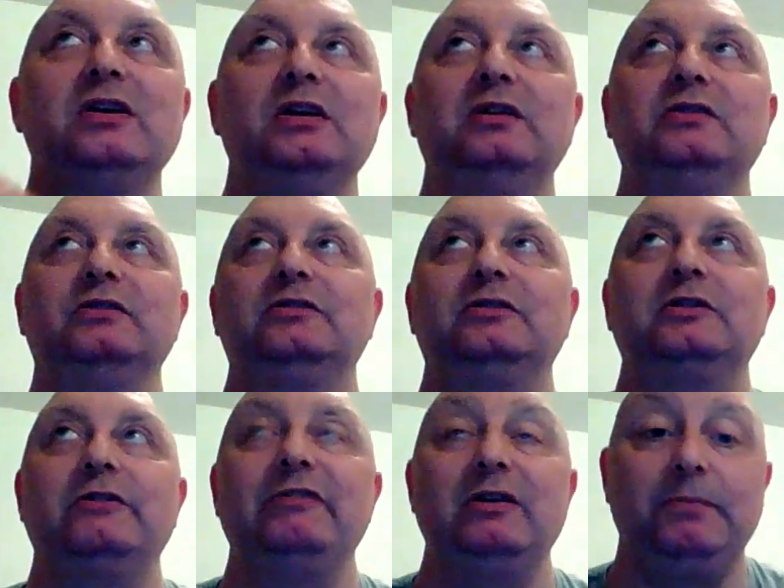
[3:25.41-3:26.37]

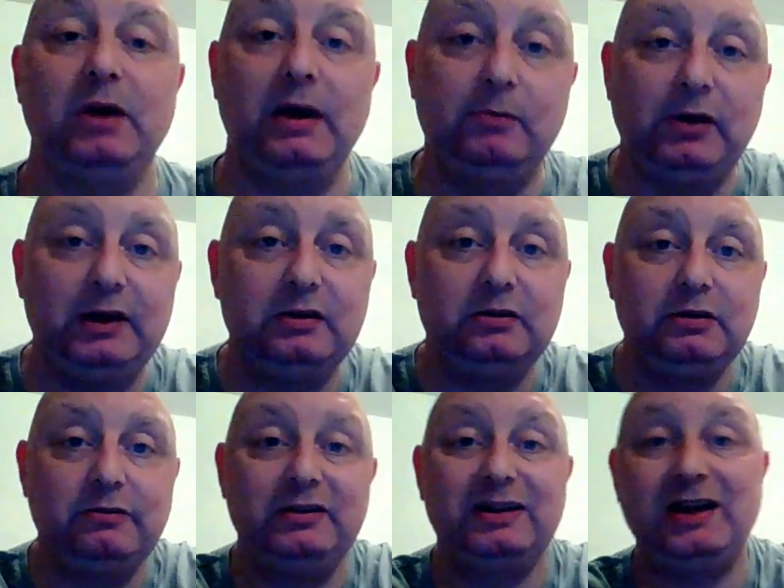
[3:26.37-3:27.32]
they're in the pipeline,
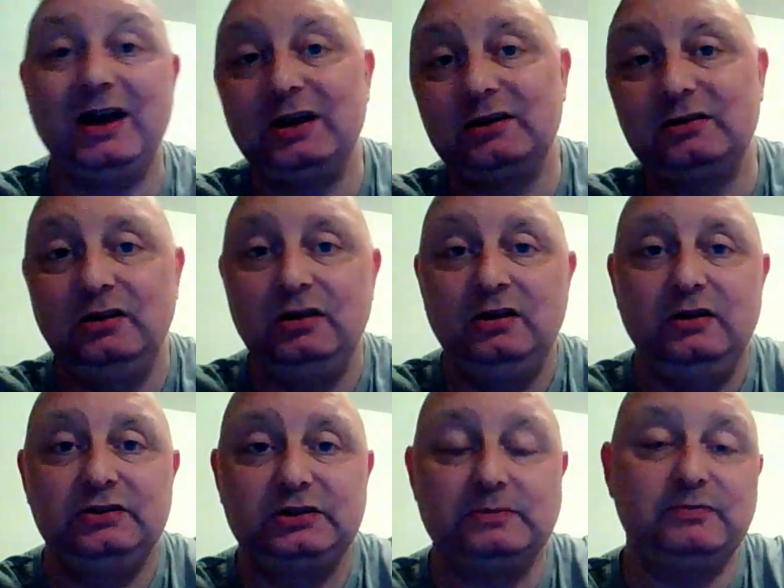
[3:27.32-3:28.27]
they're in the can.
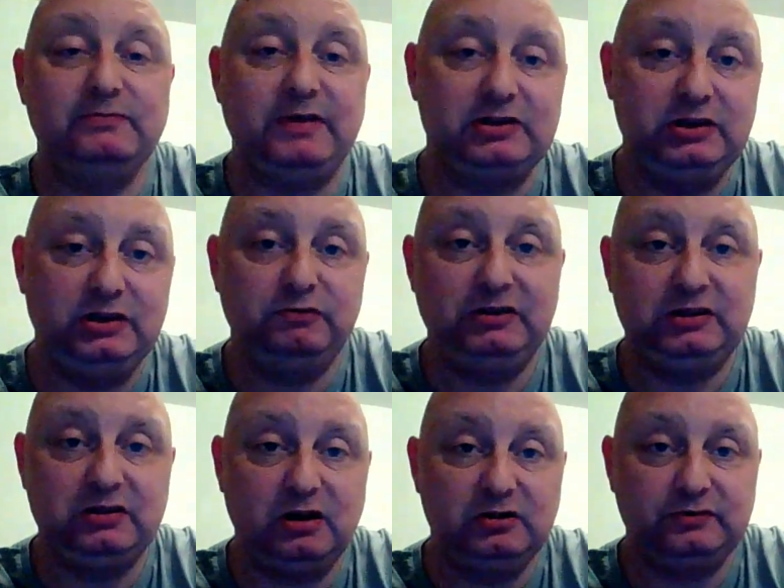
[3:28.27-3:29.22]
Some of them actually already
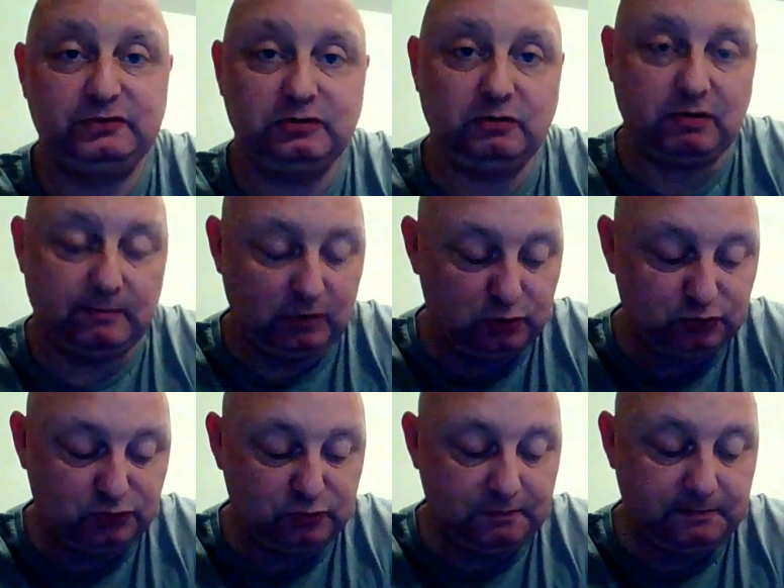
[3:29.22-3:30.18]
done, I've just got to
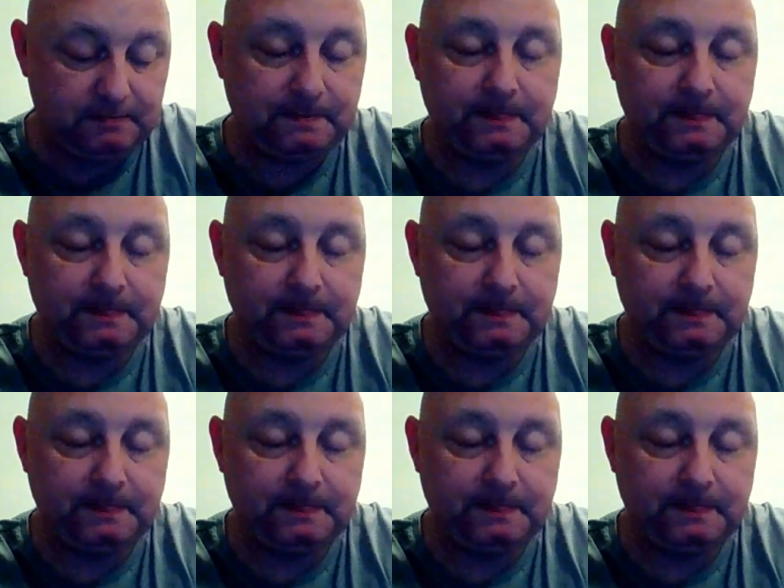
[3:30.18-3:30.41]
upload them.